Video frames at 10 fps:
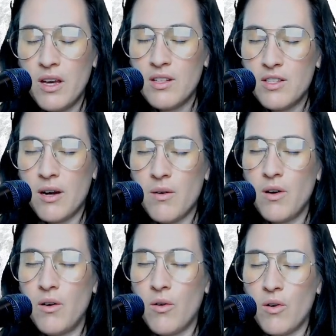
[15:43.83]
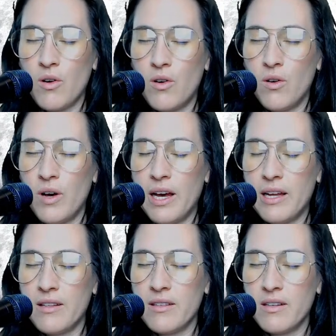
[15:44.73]
tarot, oracle,
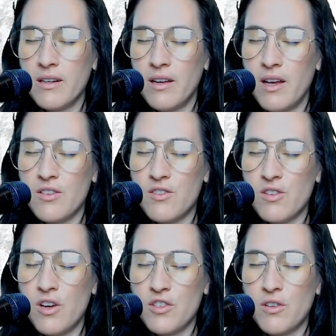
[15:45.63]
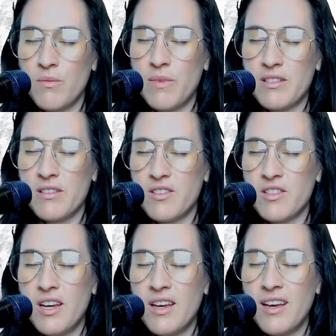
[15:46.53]
and astrological message
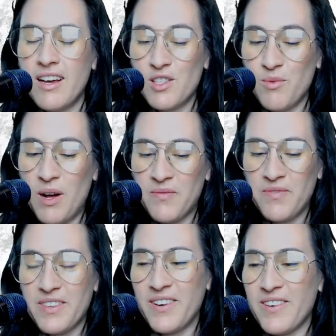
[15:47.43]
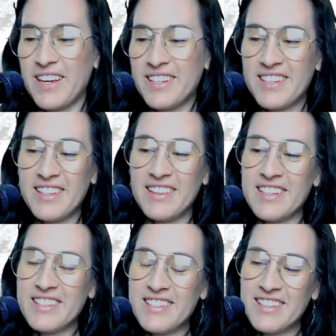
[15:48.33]
as well. All right,
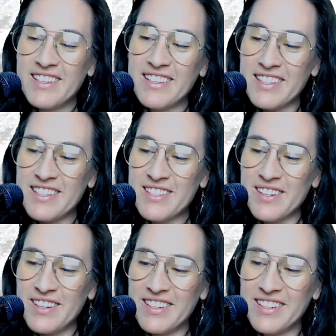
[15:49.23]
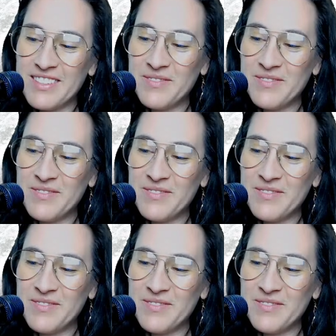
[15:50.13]
let's get started.